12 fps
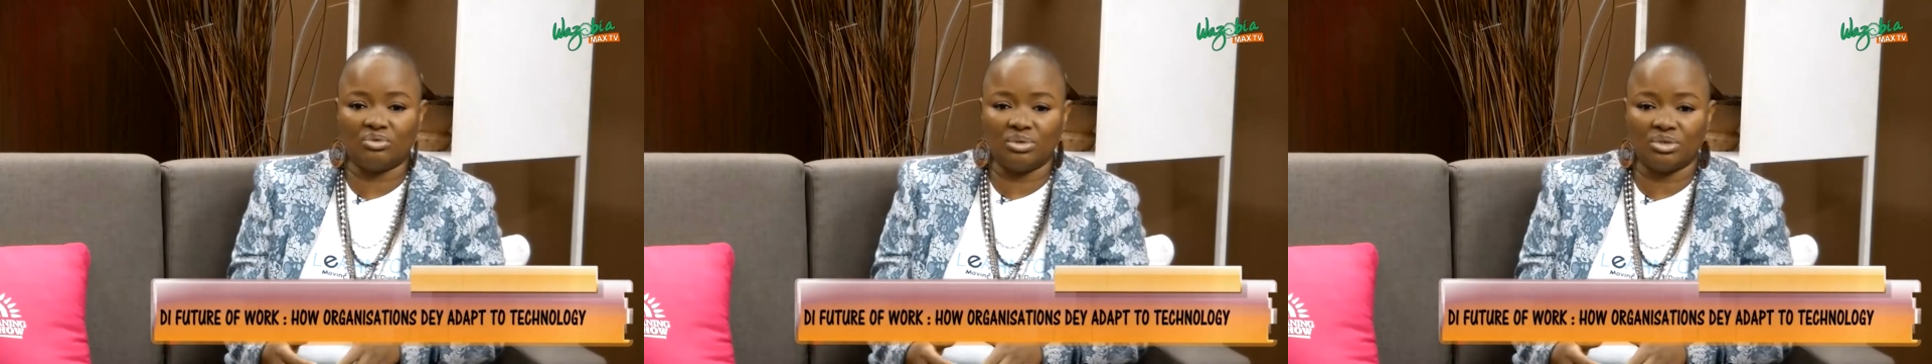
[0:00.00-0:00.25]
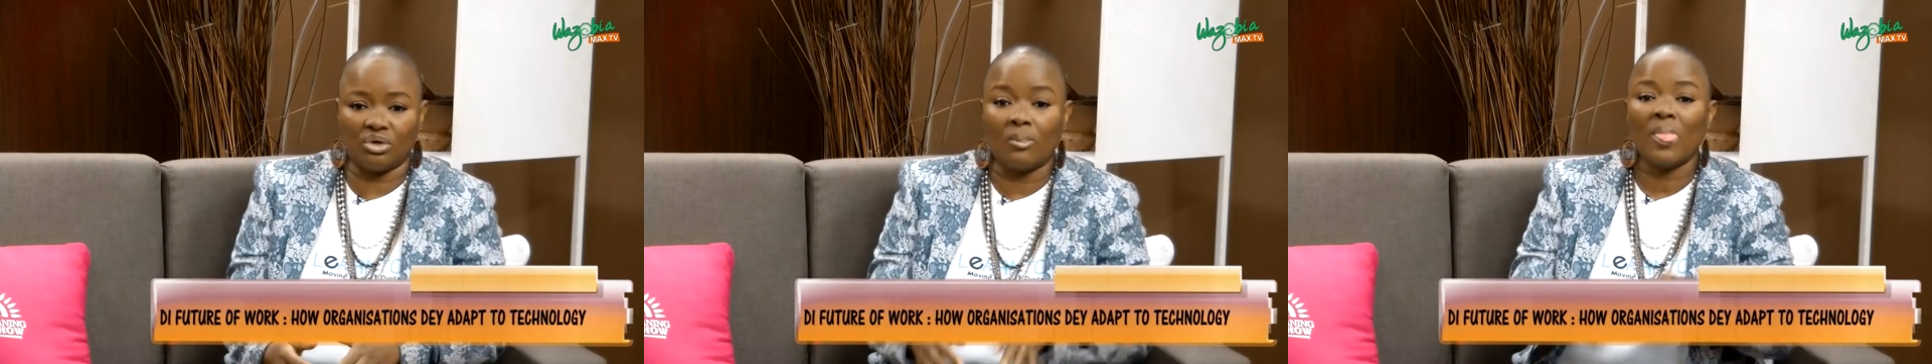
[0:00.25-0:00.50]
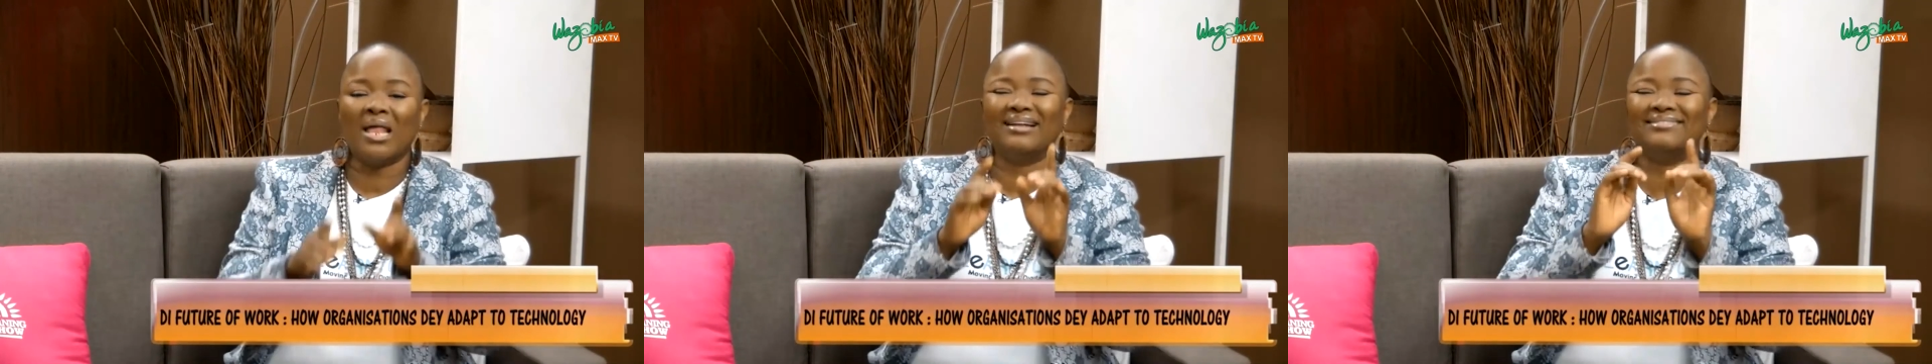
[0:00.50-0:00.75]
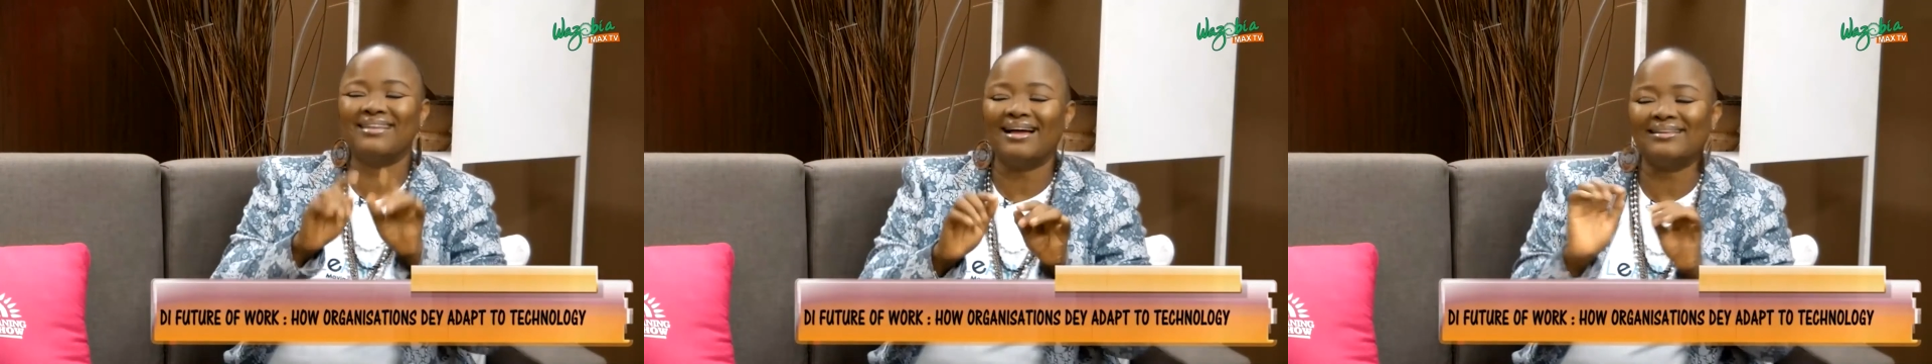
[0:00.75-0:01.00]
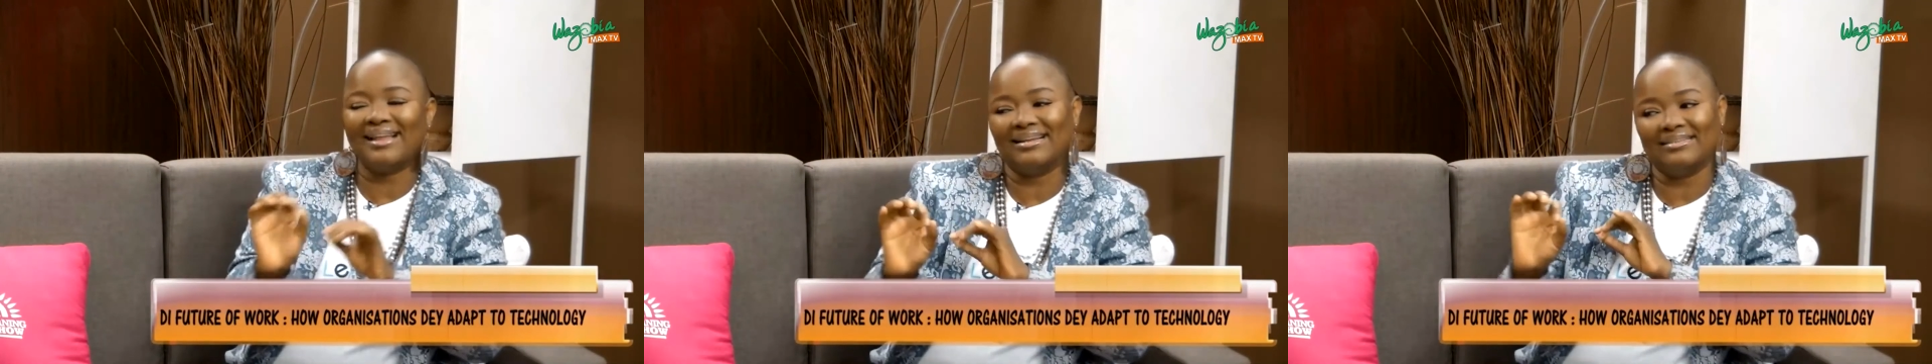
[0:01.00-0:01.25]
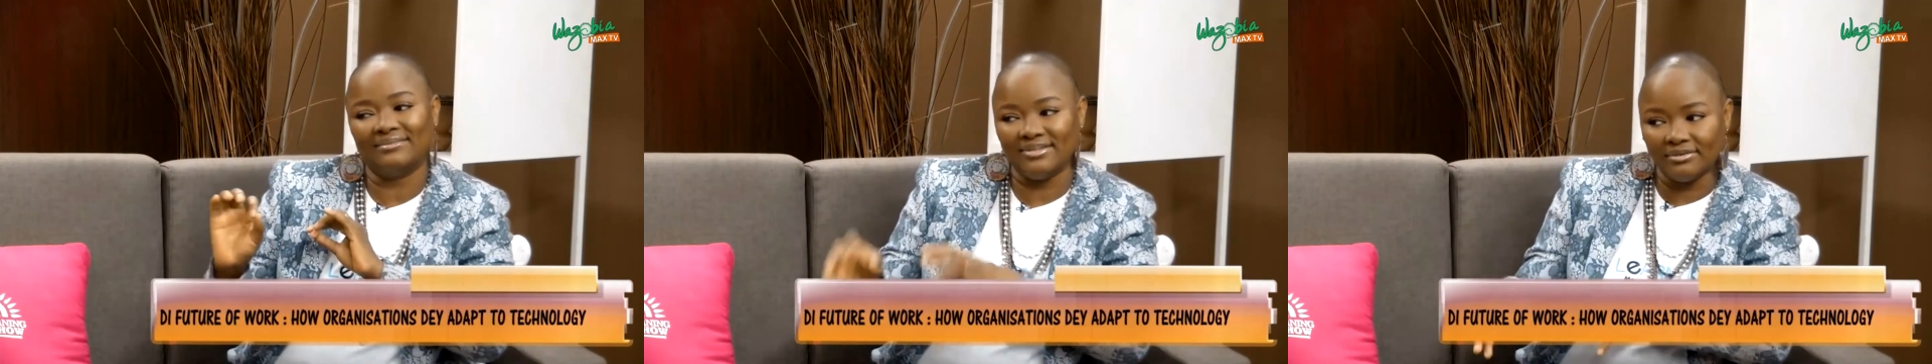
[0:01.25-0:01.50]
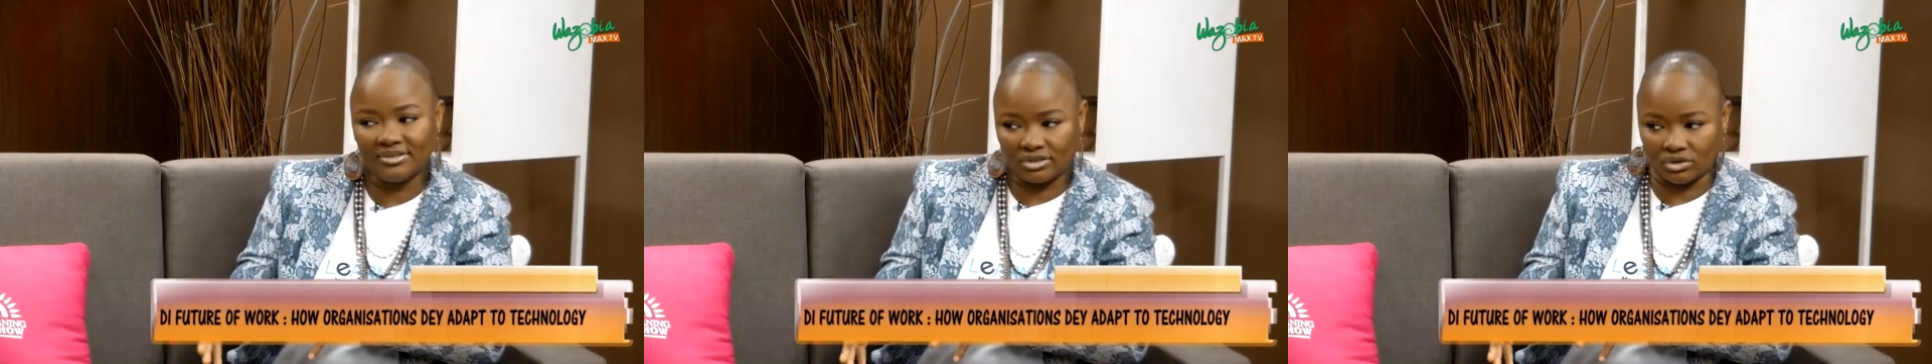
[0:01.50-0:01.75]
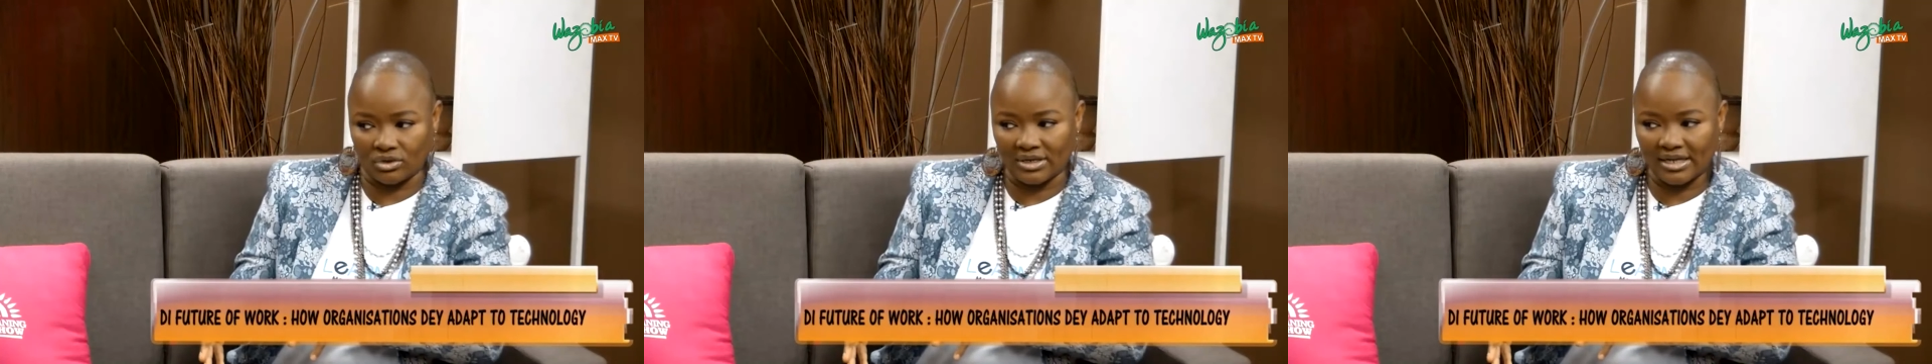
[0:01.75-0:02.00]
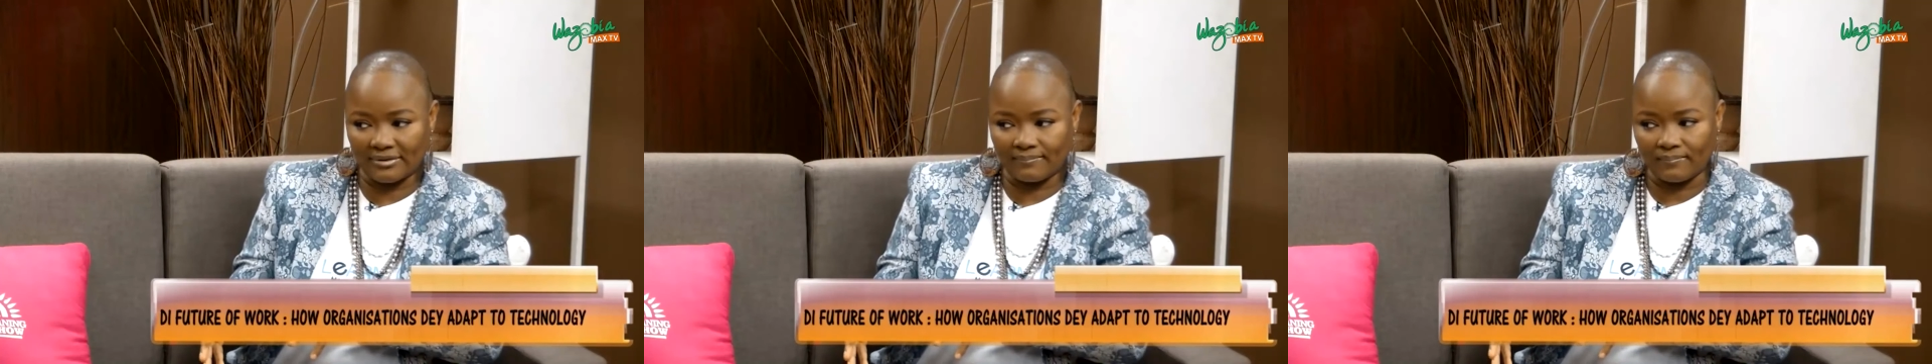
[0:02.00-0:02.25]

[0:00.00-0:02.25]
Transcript: result. That's not the real disconnect.